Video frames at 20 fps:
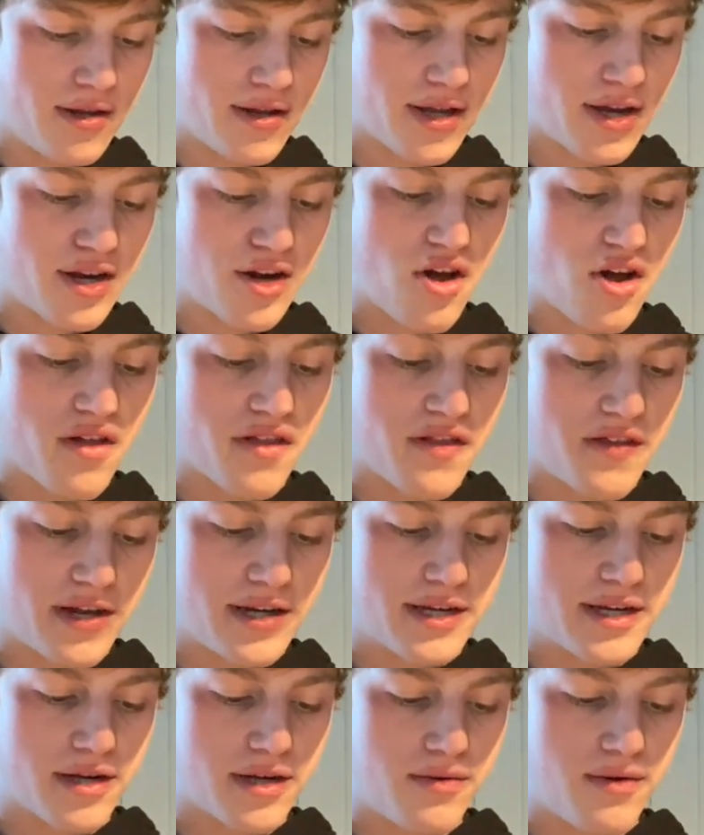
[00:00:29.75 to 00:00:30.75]
like an
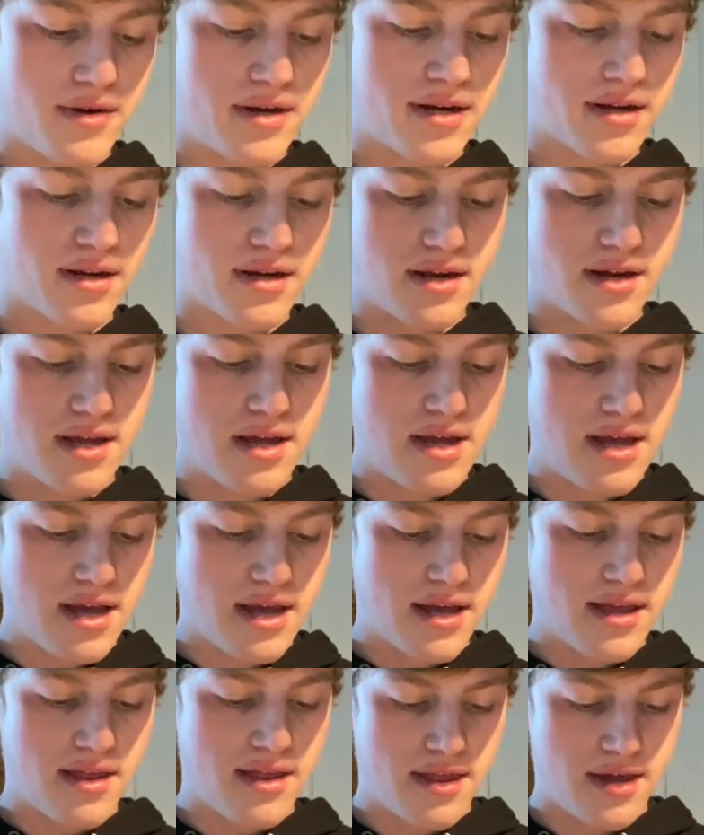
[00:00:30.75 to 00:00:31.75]
authentic one, and
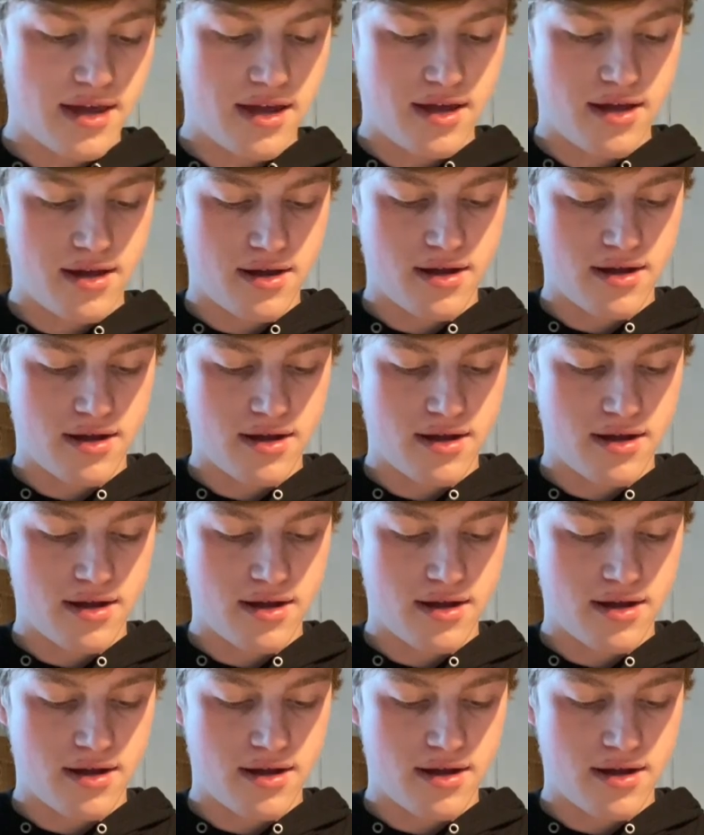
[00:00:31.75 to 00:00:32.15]
they're